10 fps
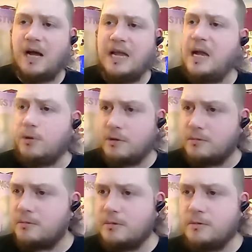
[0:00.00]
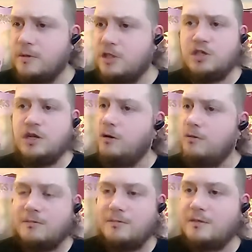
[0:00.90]
by april well, we just
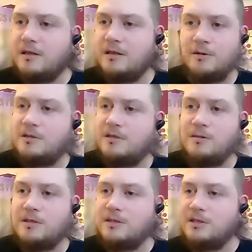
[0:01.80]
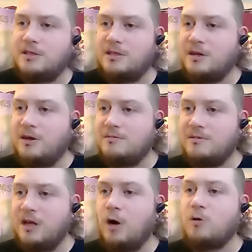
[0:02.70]
knew that there was there was just you know
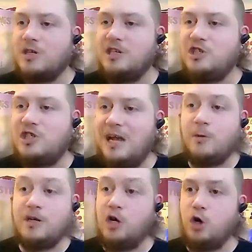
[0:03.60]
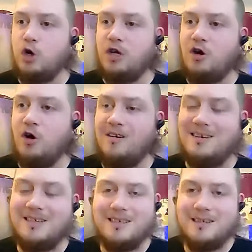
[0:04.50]
the old cliche when you know you know.
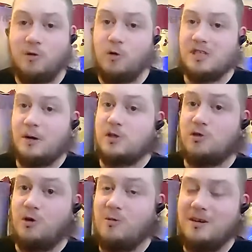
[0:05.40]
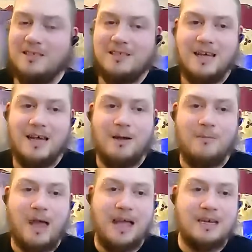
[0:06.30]
Really? For us, that was true,
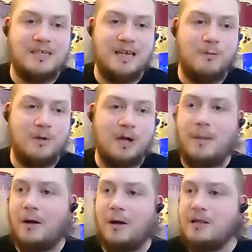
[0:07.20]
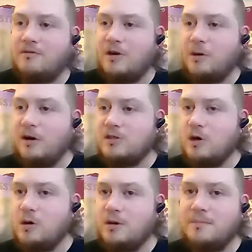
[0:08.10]
um, and uh, we got married the following
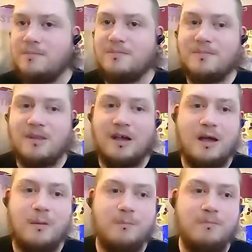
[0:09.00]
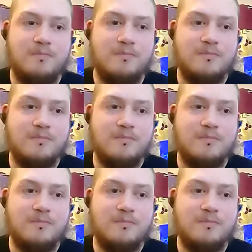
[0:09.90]
October, um,